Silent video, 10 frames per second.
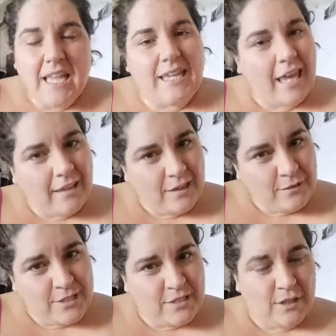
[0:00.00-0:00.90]
Get
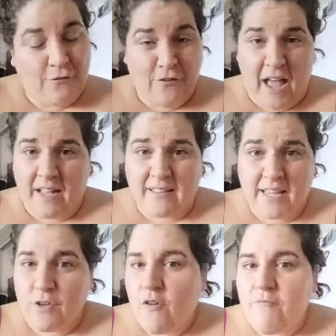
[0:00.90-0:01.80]
used to the fact that
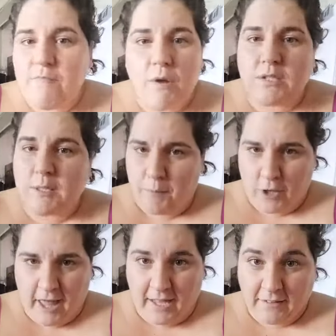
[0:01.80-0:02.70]
you have
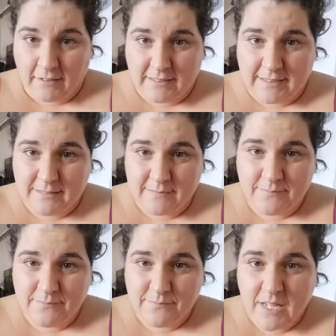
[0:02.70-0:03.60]
multiple angles.
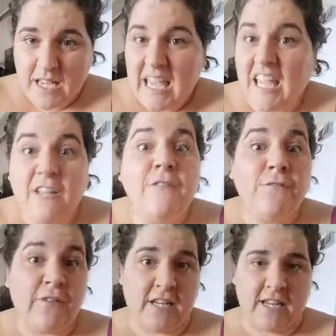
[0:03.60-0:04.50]

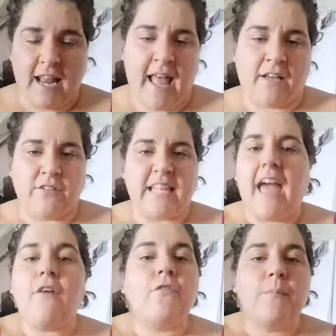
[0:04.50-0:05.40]
Infinite angles.
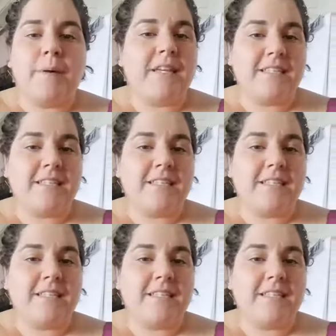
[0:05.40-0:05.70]
Everybody